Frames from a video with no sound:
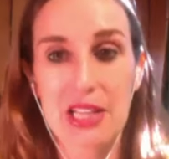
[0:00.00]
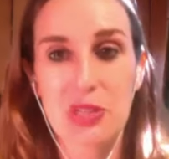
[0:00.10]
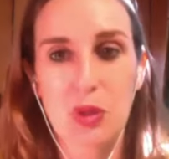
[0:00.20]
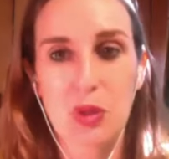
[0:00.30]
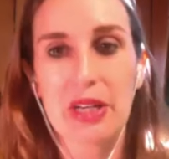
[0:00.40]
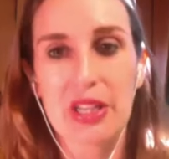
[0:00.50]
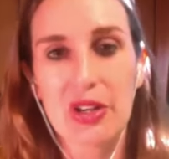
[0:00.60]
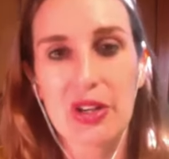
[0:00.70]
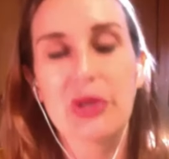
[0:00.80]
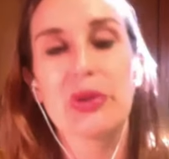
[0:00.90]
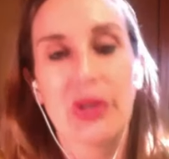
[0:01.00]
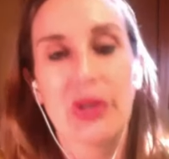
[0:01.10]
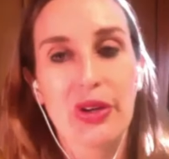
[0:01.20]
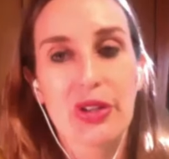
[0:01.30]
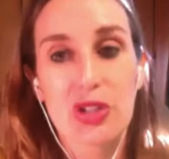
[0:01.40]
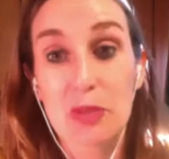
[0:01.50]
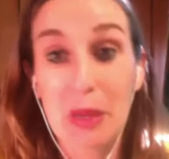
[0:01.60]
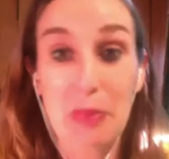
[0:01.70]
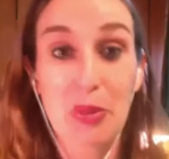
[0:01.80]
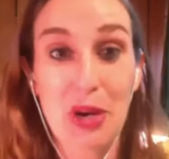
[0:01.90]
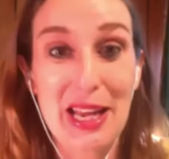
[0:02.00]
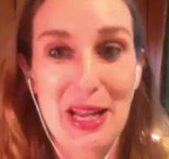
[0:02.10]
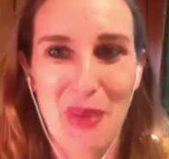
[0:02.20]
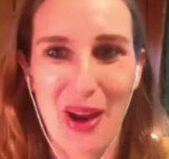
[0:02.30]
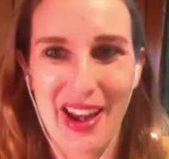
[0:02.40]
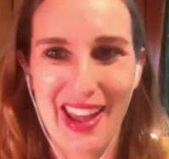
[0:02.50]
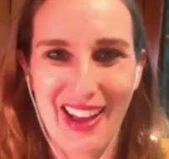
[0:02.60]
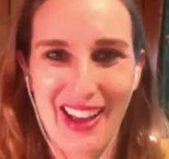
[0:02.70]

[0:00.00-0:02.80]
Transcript: women who should yeah. be breeding by now,